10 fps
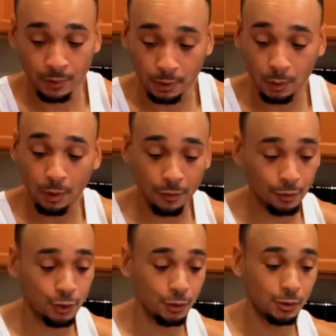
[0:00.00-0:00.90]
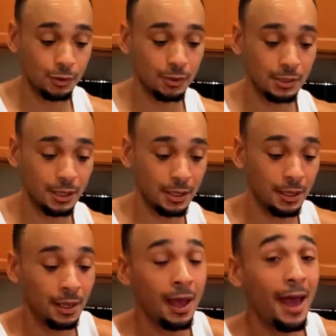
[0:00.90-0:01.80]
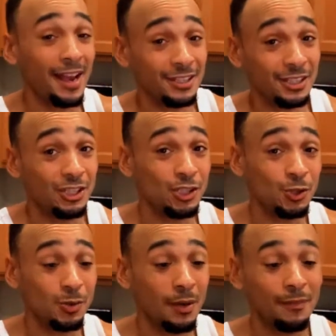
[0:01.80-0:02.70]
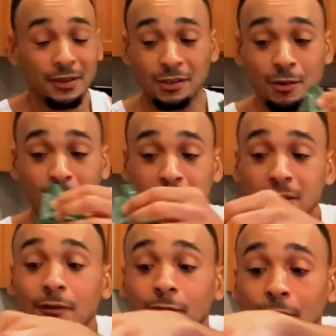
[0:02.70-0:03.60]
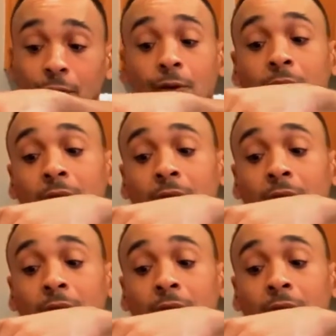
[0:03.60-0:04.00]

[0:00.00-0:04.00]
No other juicer is going to actually chew up this green stuff for you